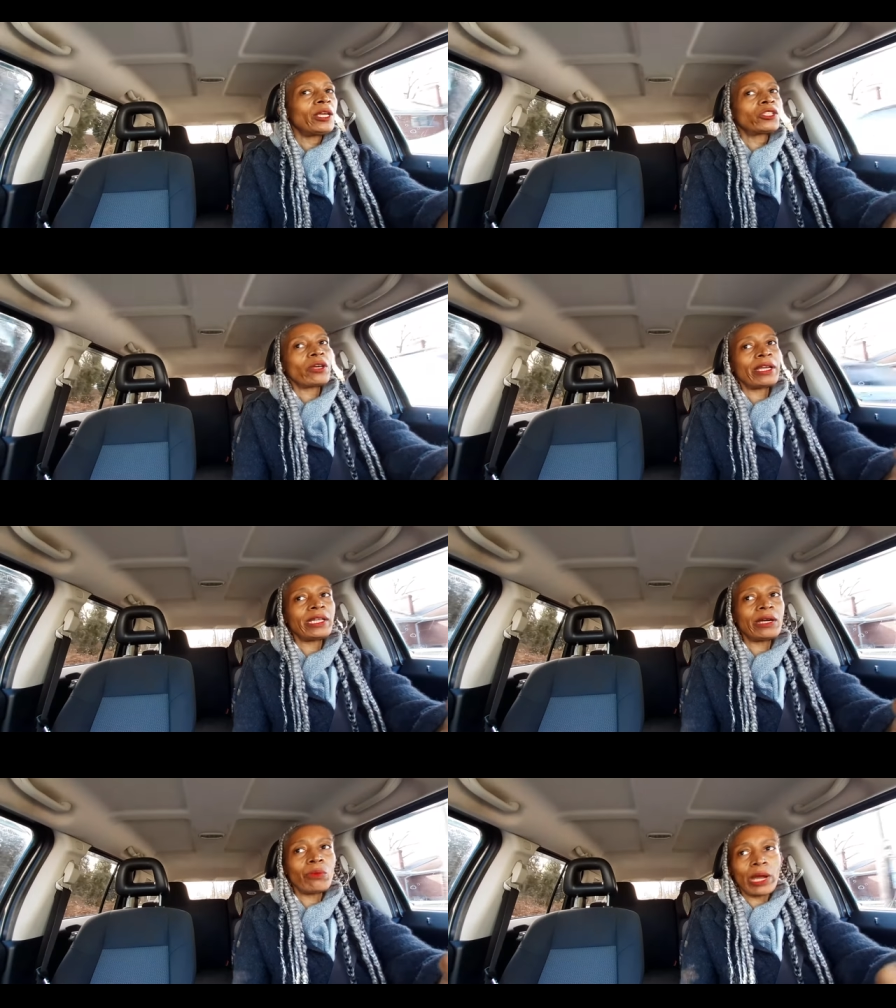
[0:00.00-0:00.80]
So I
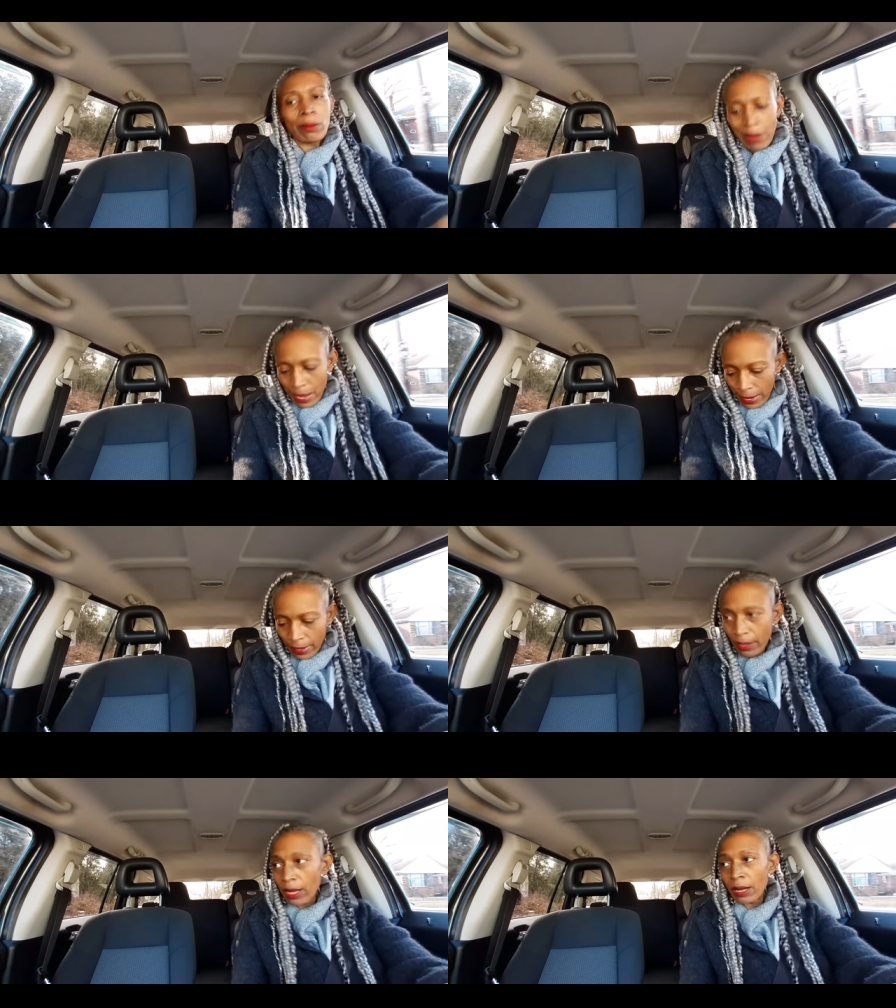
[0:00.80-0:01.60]
did wear my,
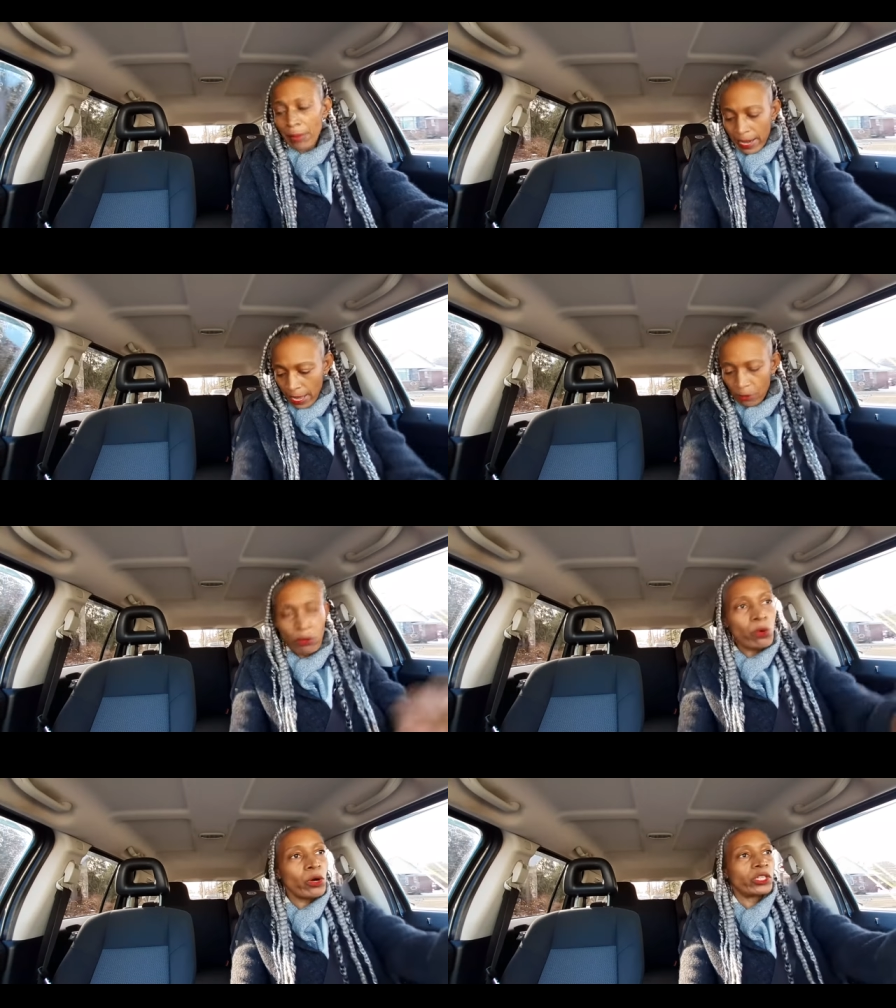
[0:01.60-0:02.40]
um, I got on a
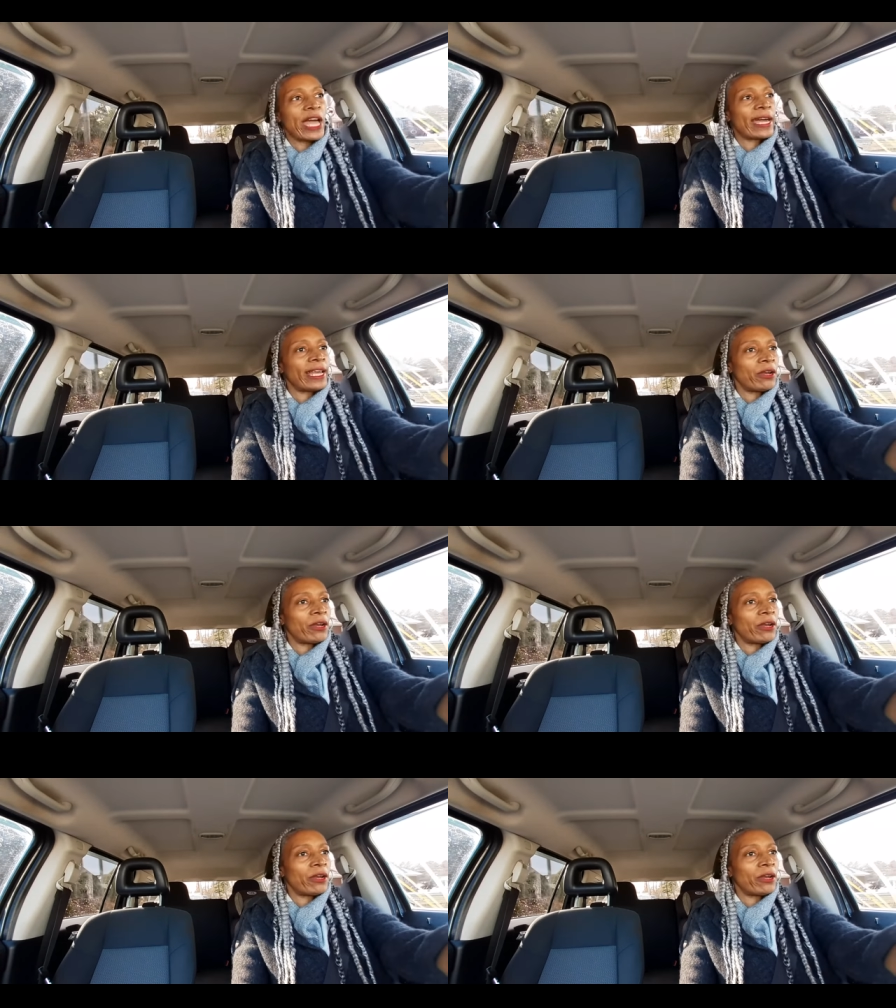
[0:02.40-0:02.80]
wool jacket.